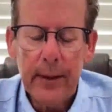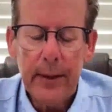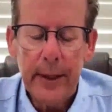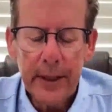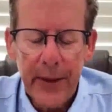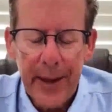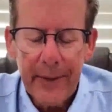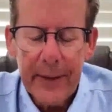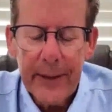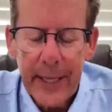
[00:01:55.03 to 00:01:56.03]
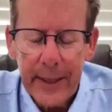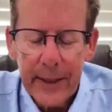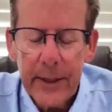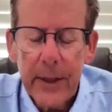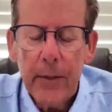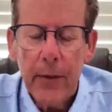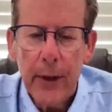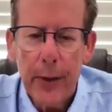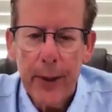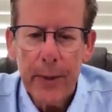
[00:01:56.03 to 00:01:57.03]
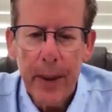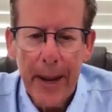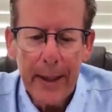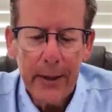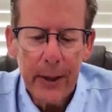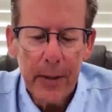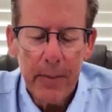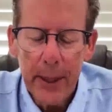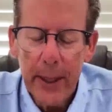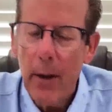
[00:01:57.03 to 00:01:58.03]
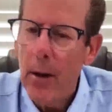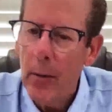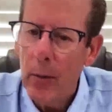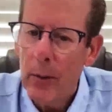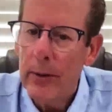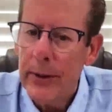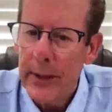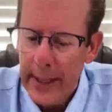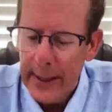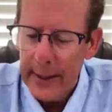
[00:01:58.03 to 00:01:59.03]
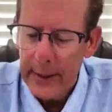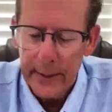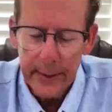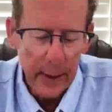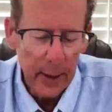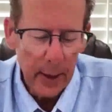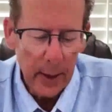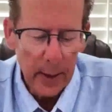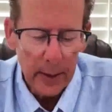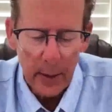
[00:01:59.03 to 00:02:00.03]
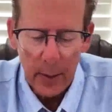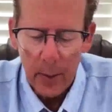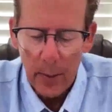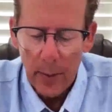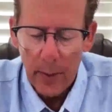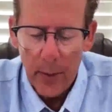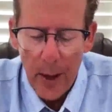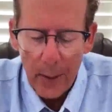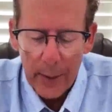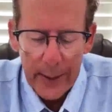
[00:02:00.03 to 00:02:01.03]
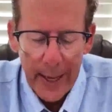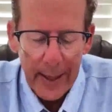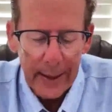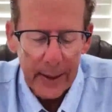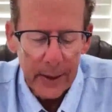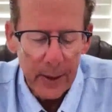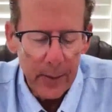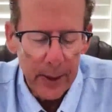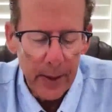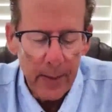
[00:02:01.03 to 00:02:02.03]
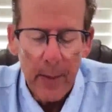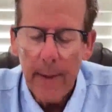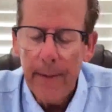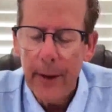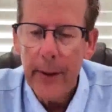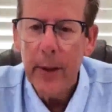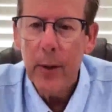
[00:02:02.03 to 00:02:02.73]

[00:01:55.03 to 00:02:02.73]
disadvantageous for the US banks to compete on a world stage. So following that is going to become very